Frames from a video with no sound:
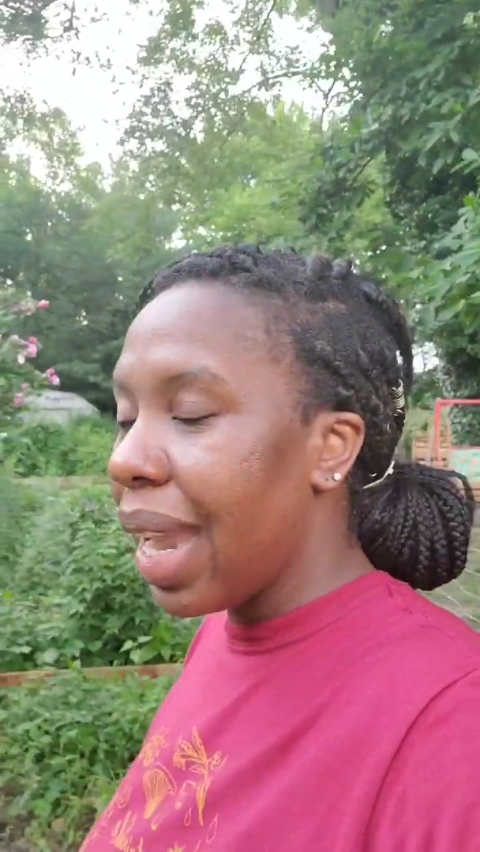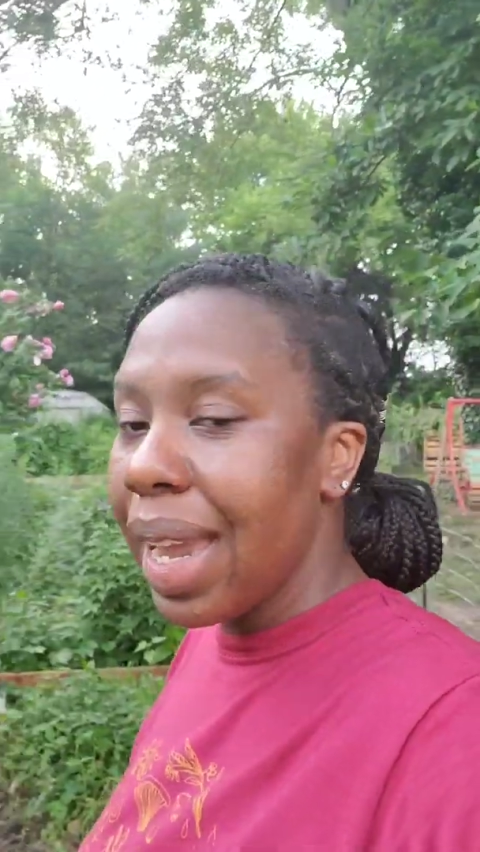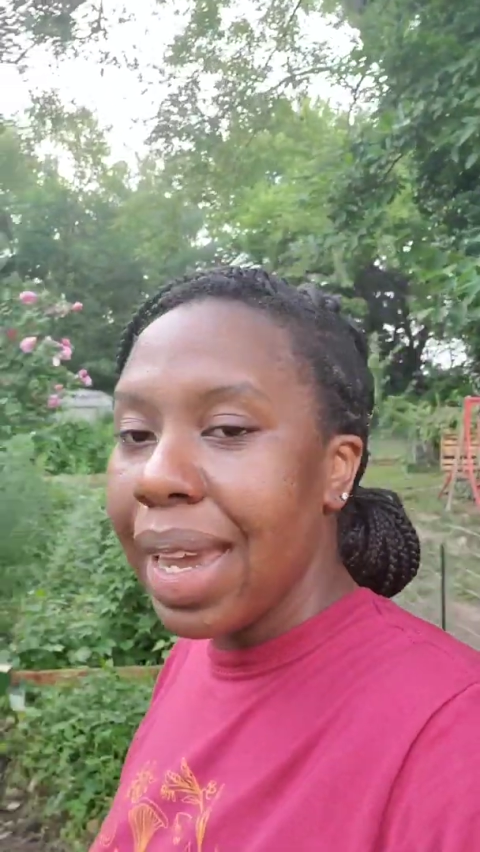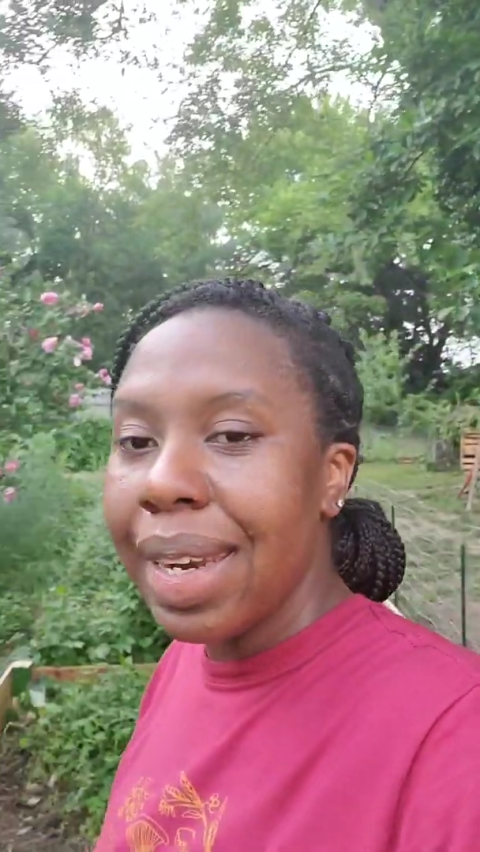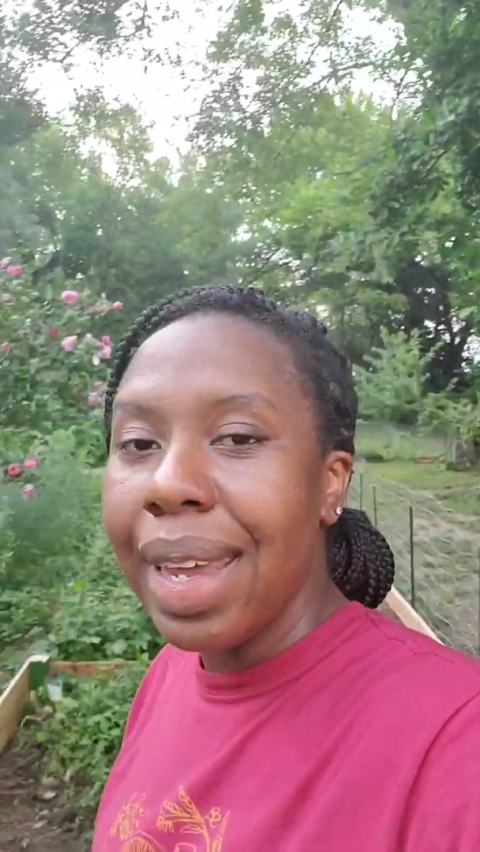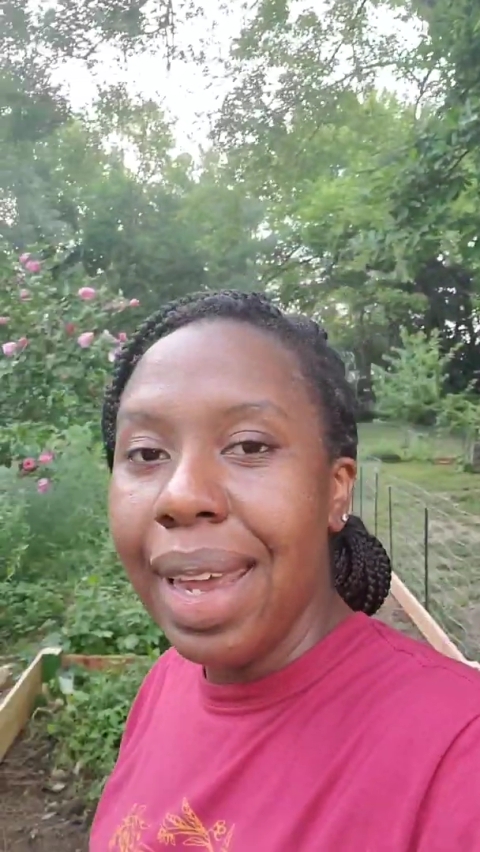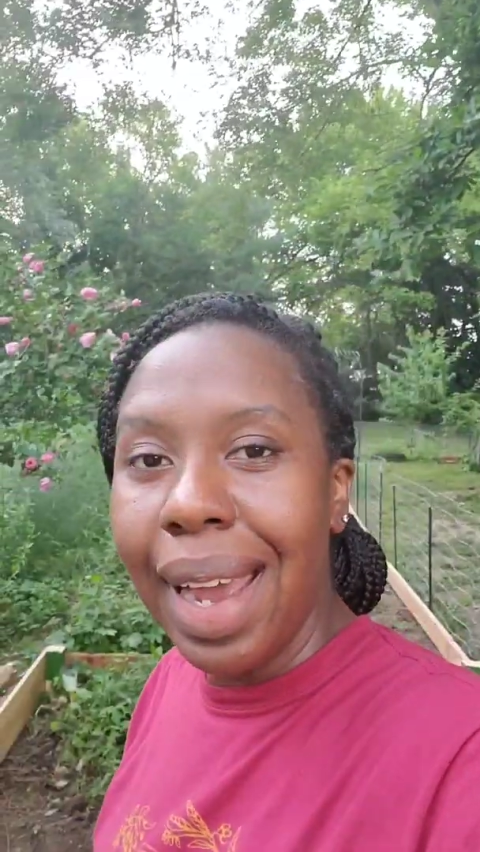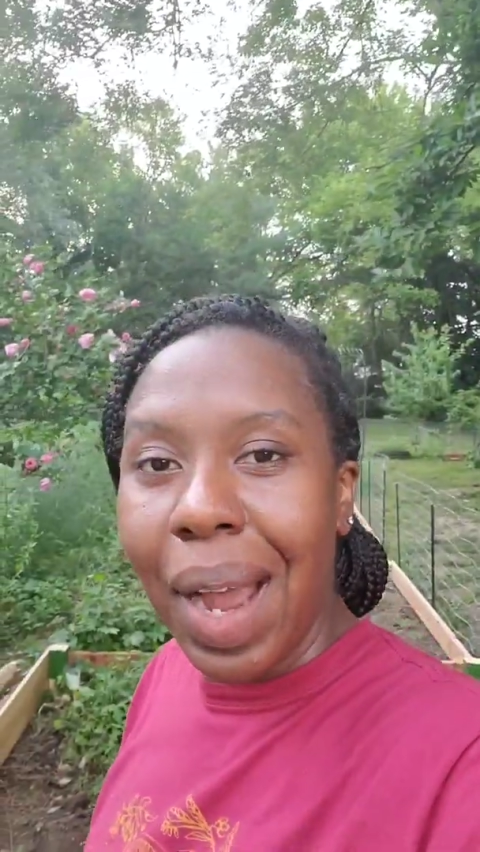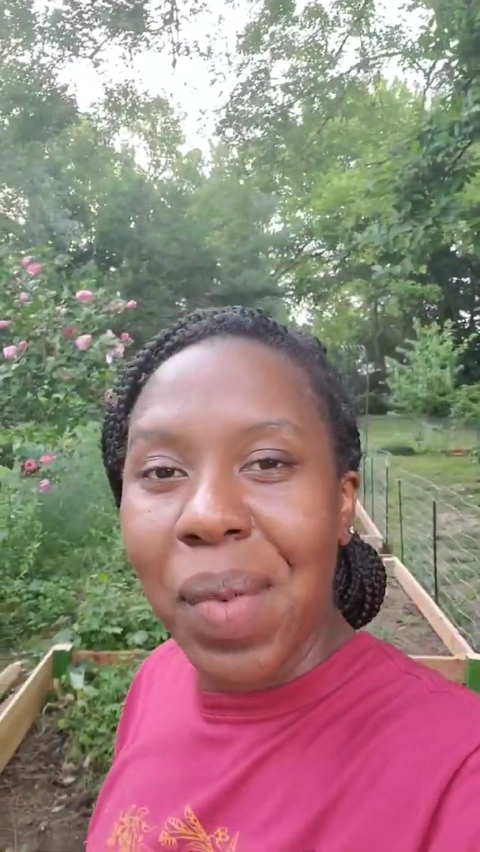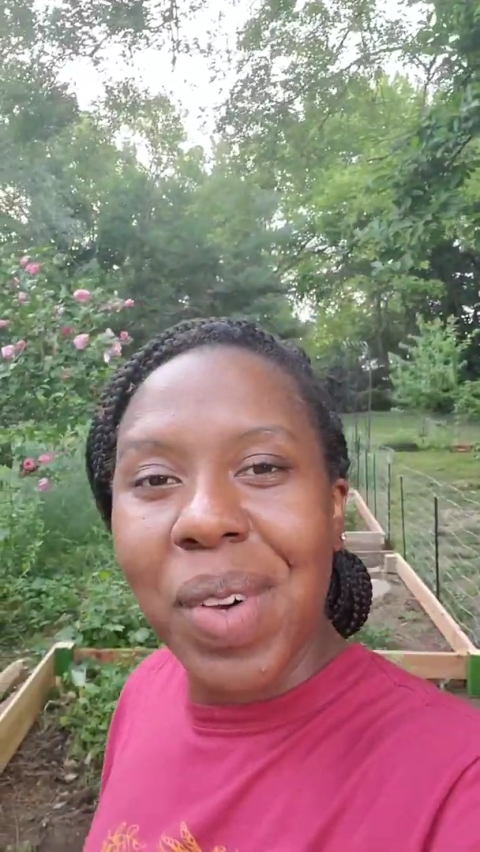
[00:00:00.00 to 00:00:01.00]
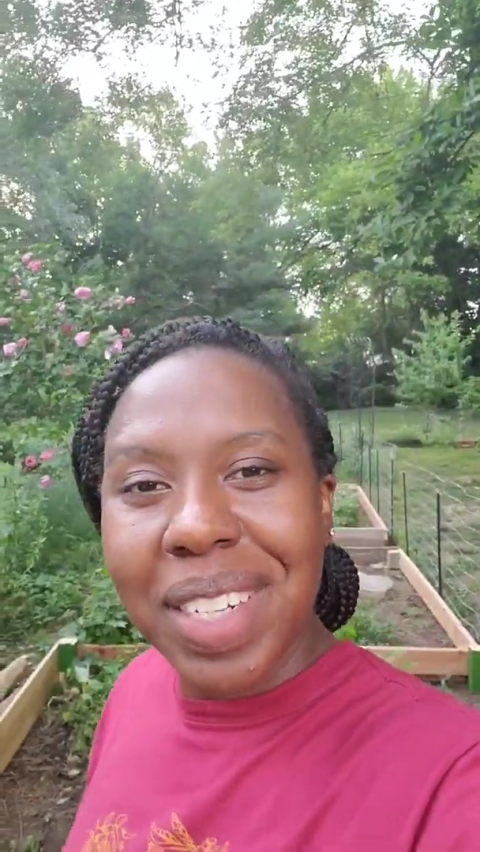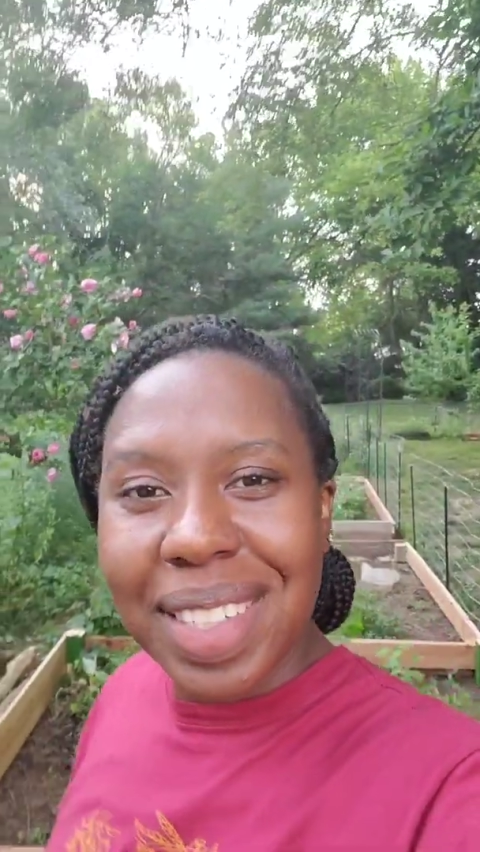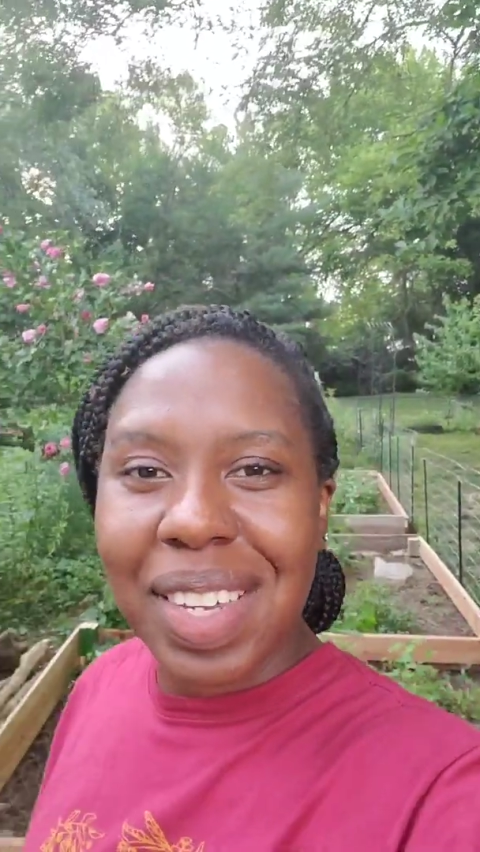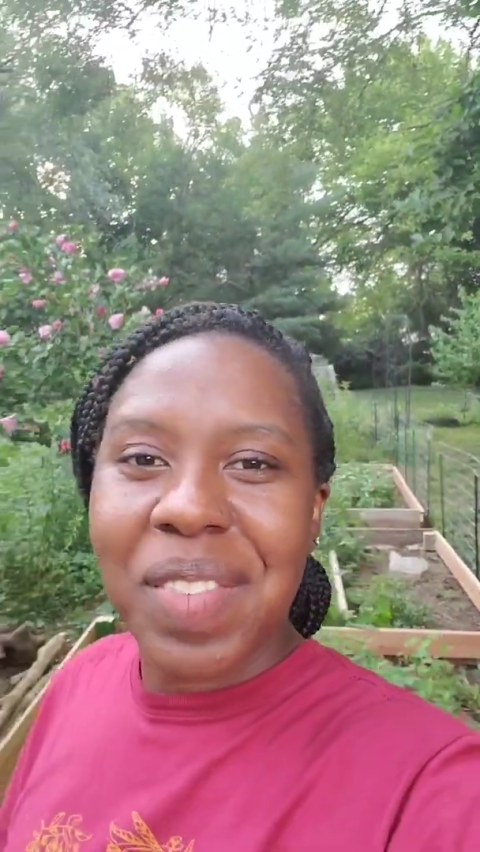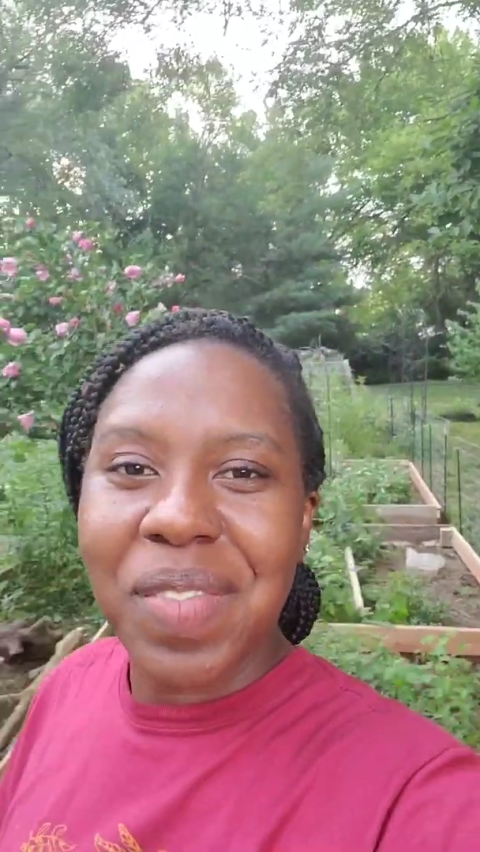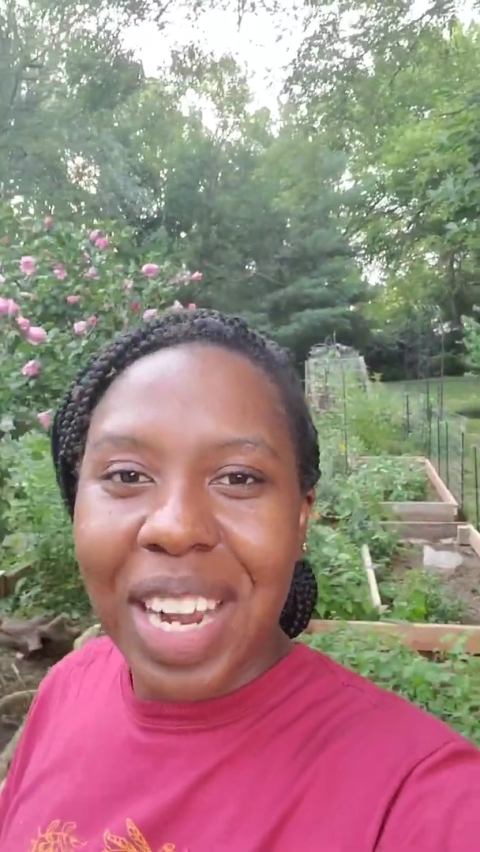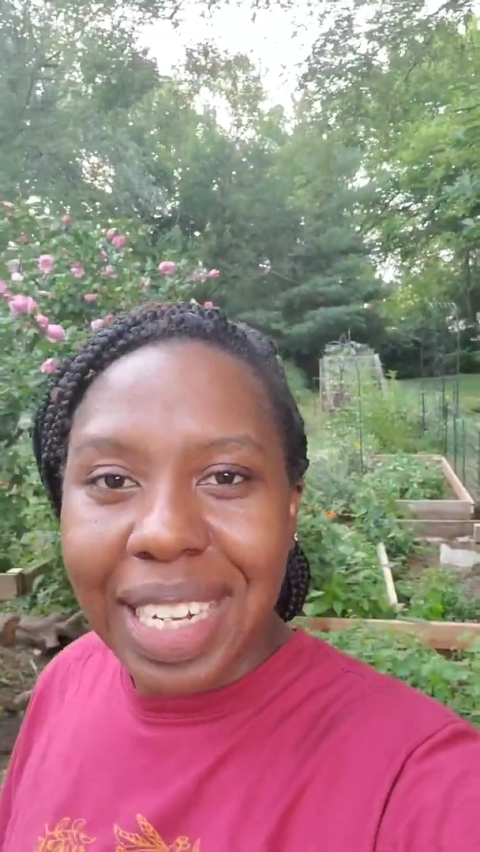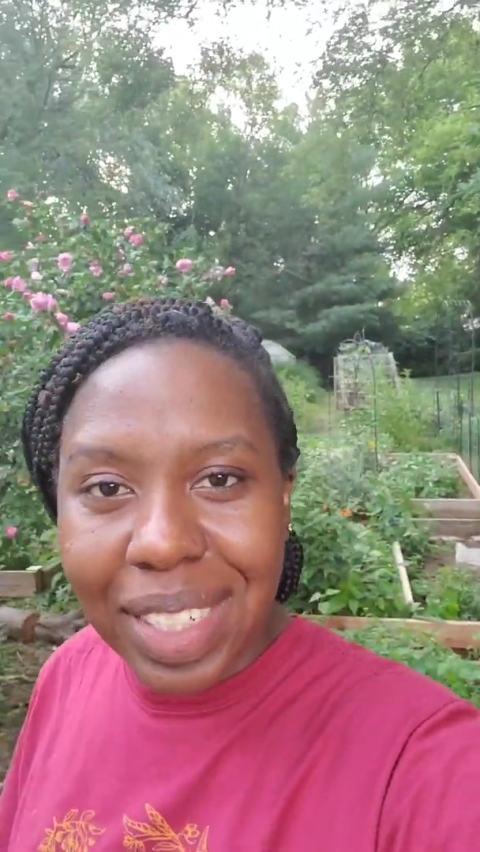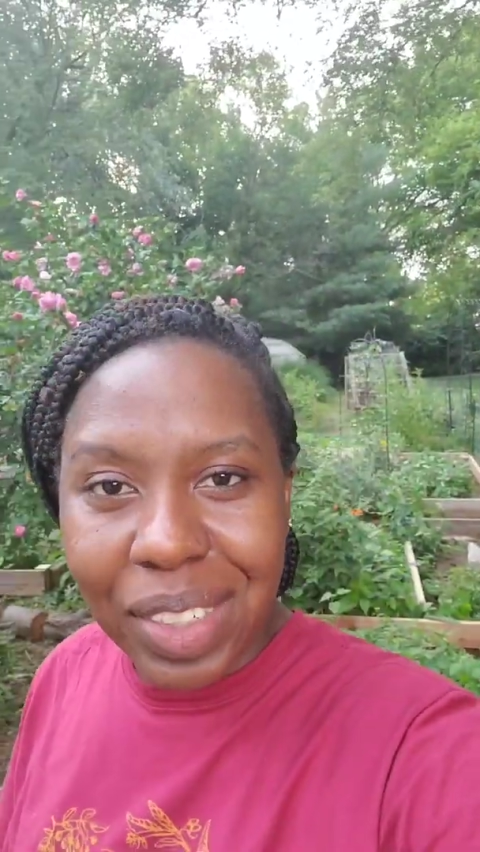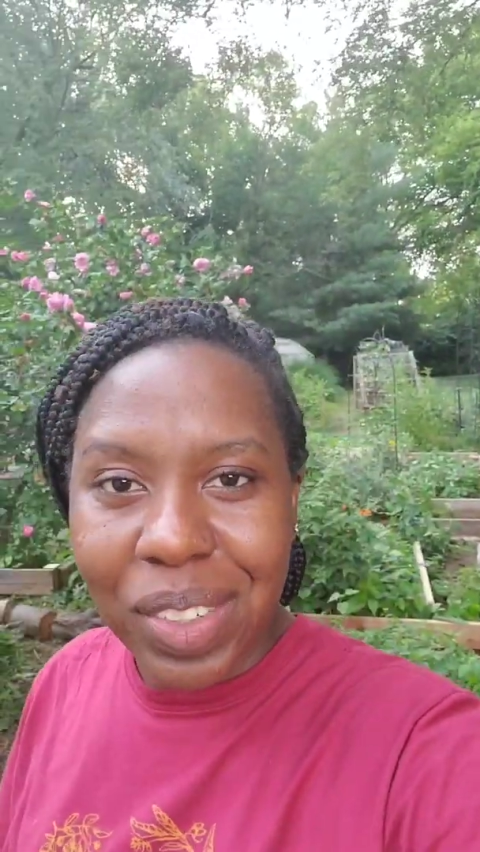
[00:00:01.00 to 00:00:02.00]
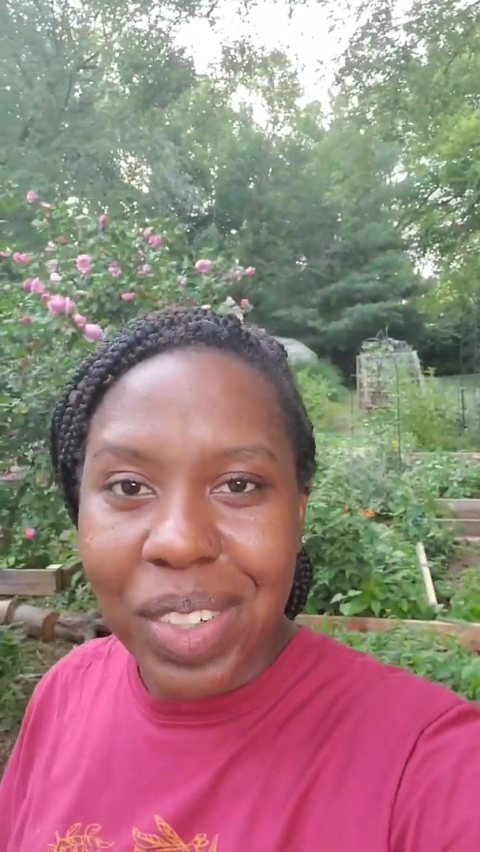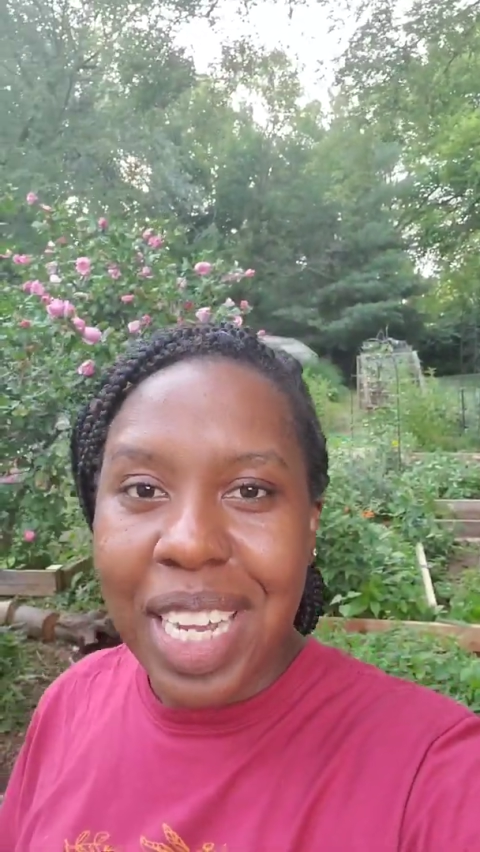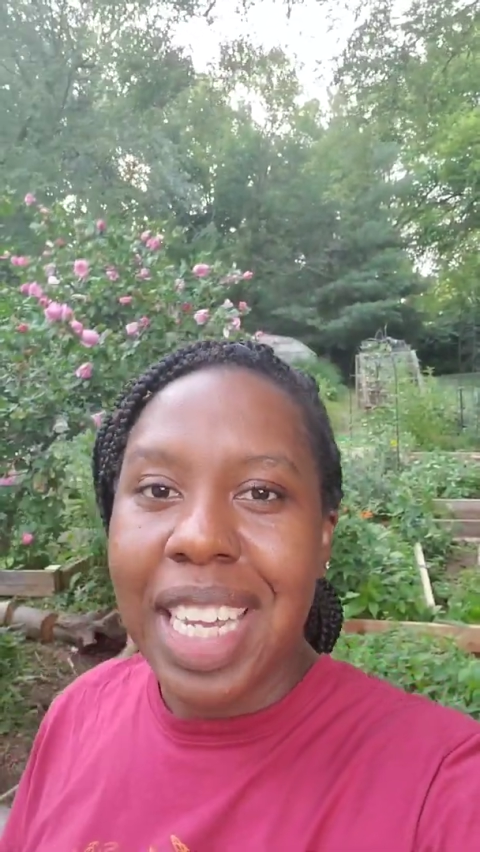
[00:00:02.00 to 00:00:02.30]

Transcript: and I wanted to invite you